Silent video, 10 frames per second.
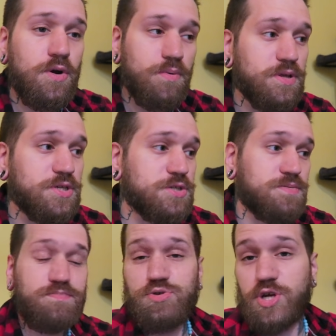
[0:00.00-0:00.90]
really
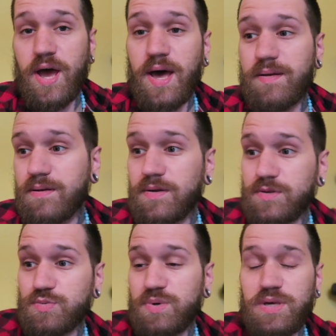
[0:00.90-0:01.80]
just chat, you know,
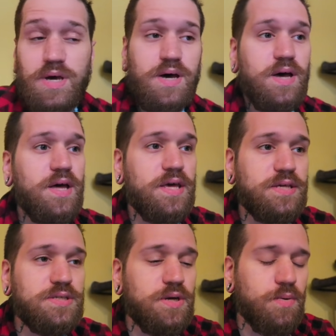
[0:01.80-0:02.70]
because we uh,
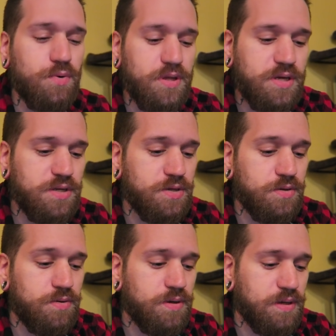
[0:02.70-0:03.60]
he's a really good
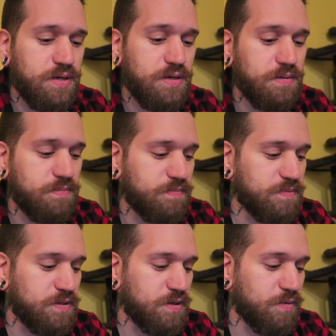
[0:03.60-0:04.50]
dude. He,
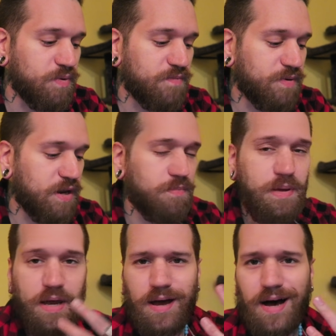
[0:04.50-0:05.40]
you know, we've kind of
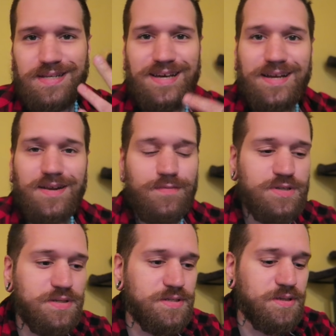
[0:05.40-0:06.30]
been in contact ever
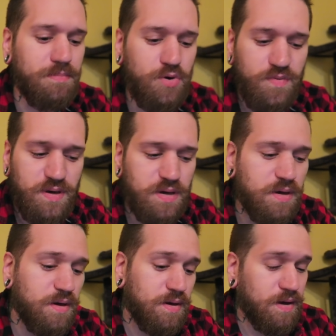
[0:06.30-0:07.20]
since the movie
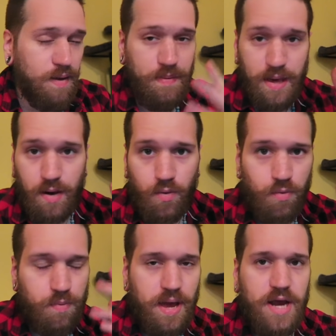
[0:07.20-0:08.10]
and that
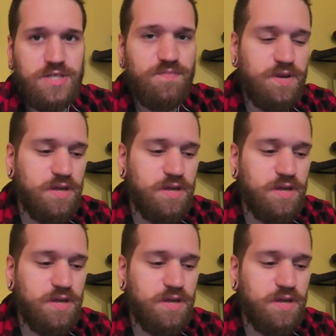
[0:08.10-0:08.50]
whole reaction